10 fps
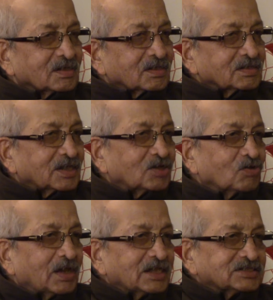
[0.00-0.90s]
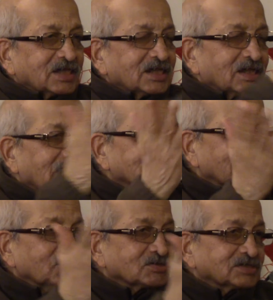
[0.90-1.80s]
There is no any saint except
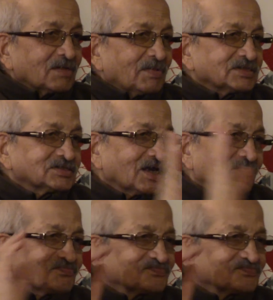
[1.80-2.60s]
your selfless self.